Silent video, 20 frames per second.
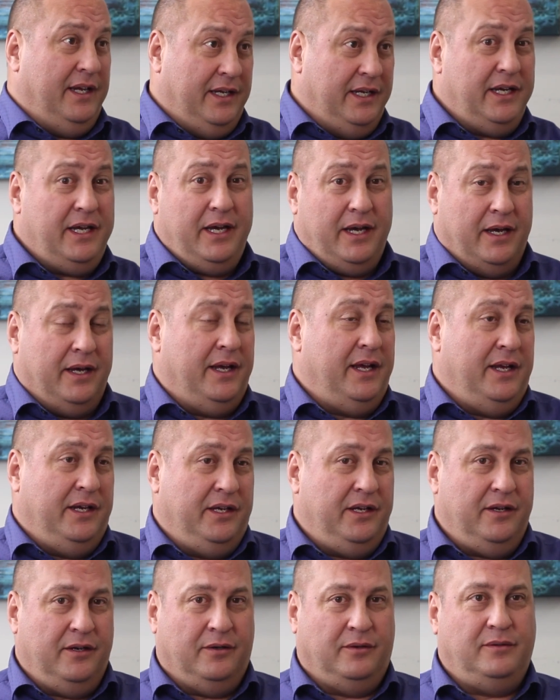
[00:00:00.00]
And
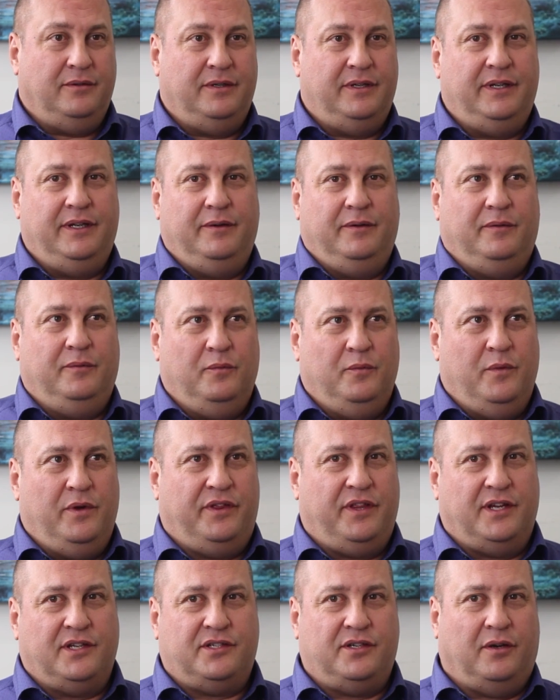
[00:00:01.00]

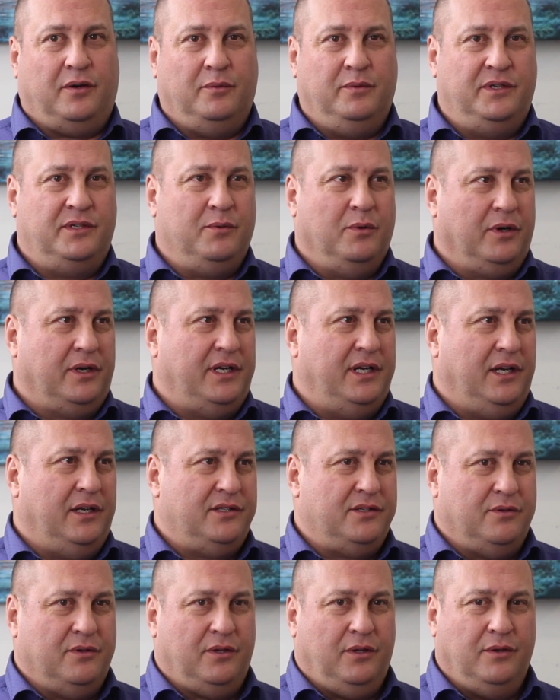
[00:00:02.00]
with us always working
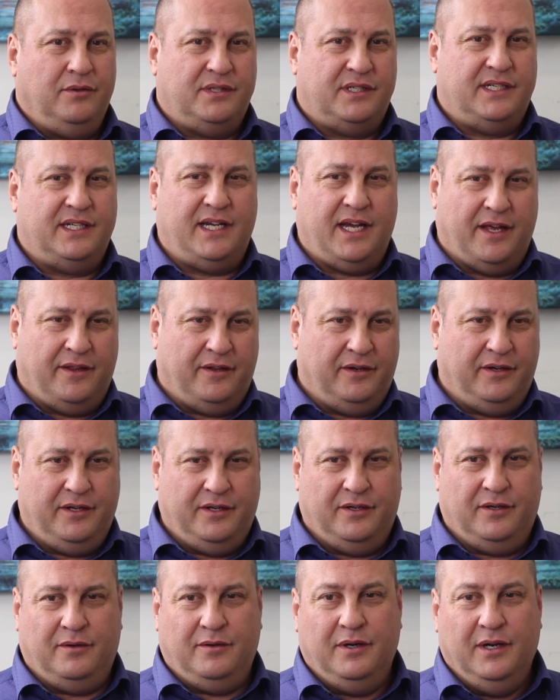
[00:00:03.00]
so close
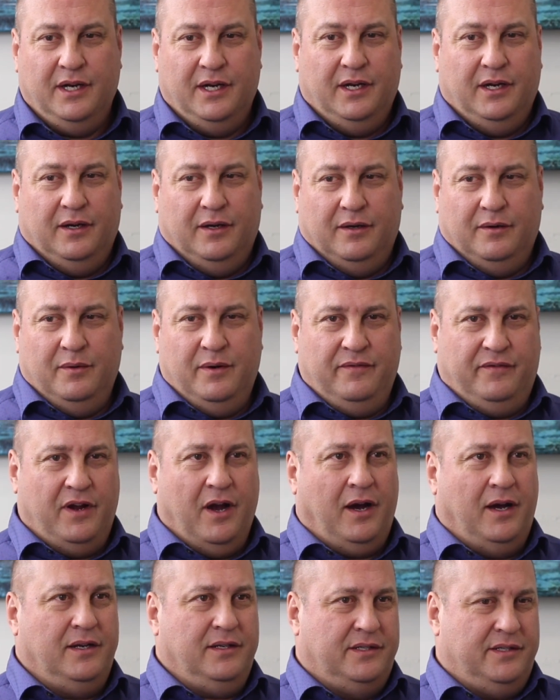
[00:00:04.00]
together, we've
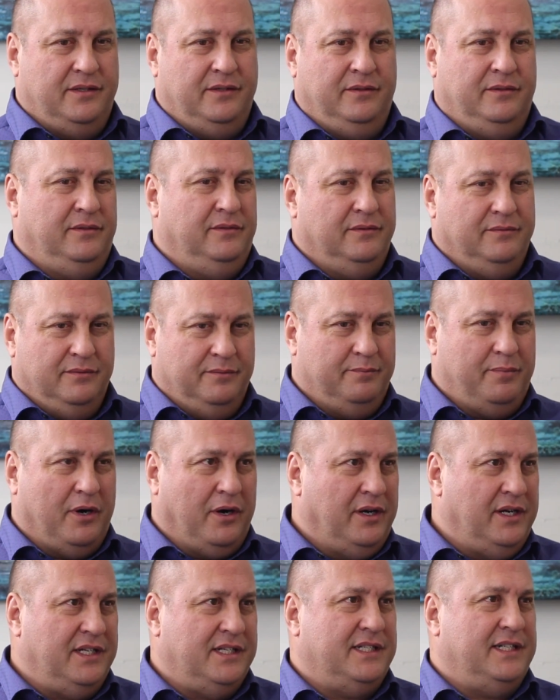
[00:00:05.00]
gone to
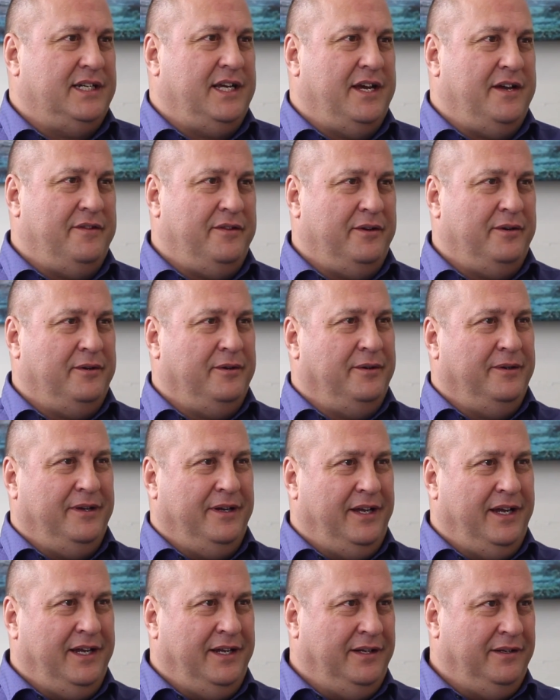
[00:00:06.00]
parties together
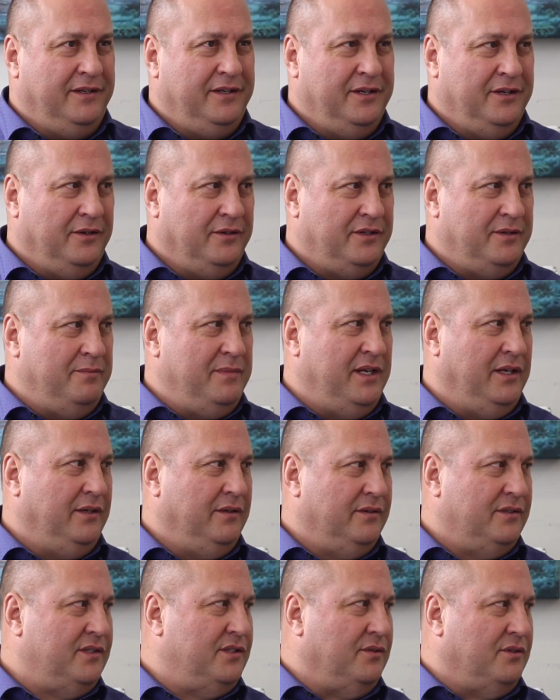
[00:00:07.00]
and, to
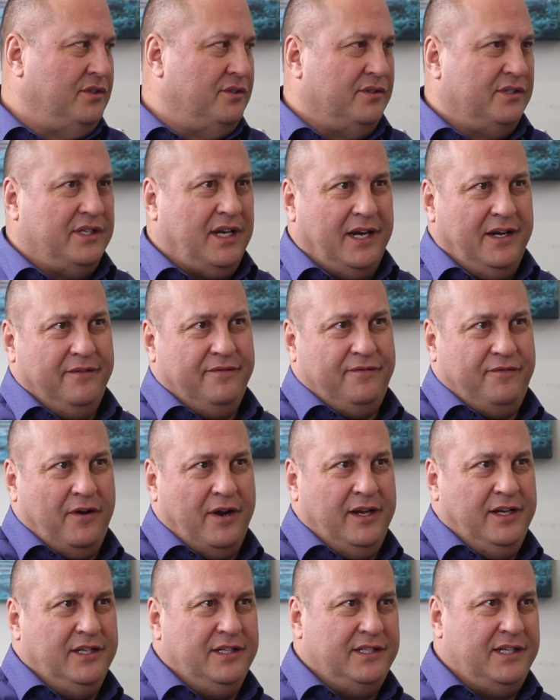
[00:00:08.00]
meet social side of
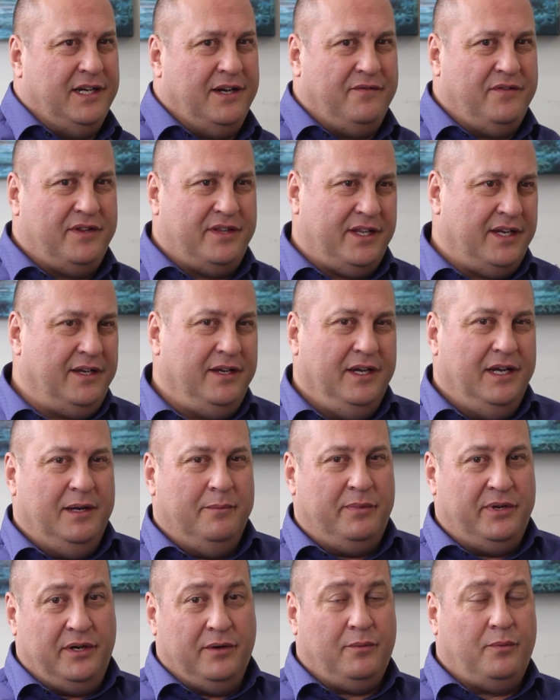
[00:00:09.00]
friends and everything.
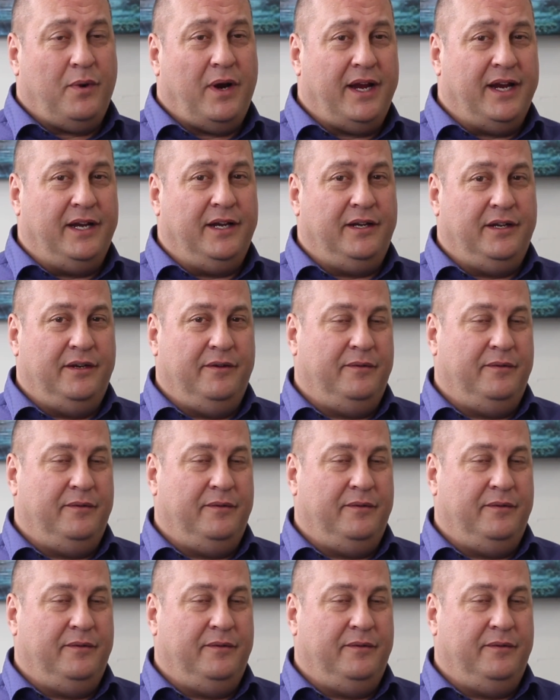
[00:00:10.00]
But you're right.